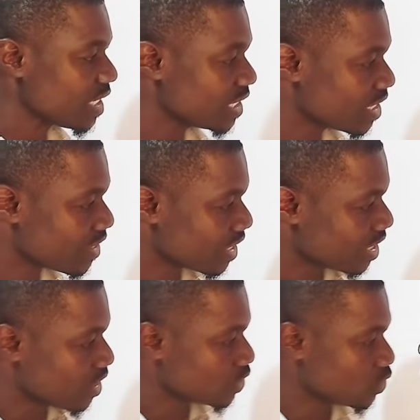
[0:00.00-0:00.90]
degrees.
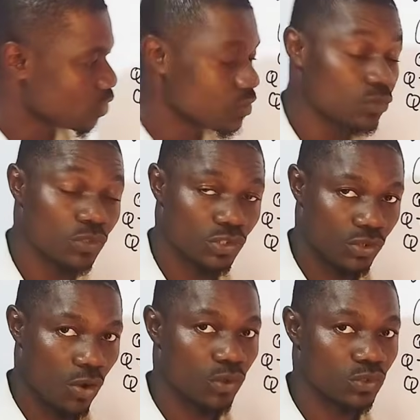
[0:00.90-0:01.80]
So
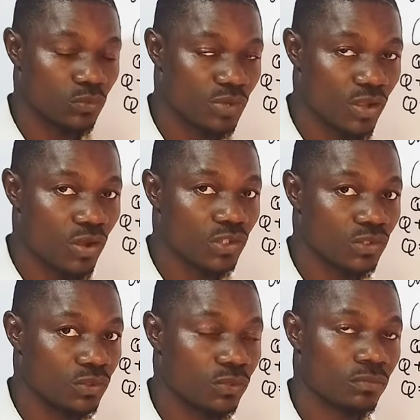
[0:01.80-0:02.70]
which also bring
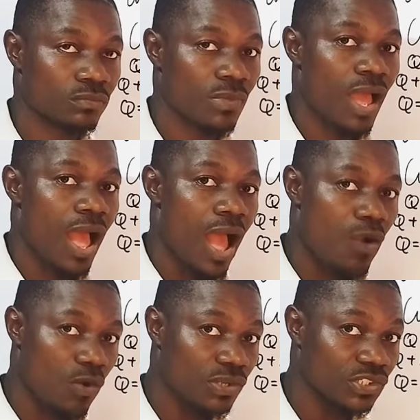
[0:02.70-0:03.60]
us to
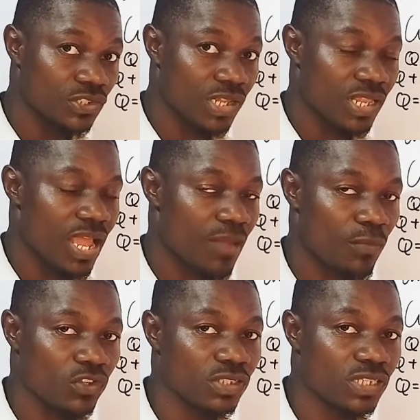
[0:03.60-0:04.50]
angle on a straight
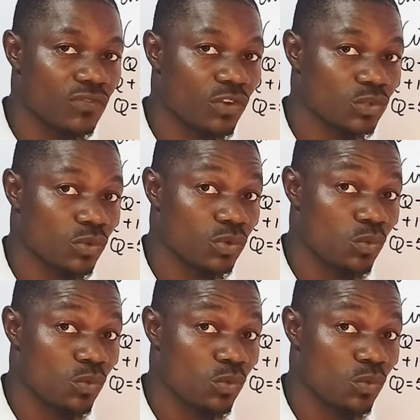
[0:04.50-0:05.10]
line must give us what?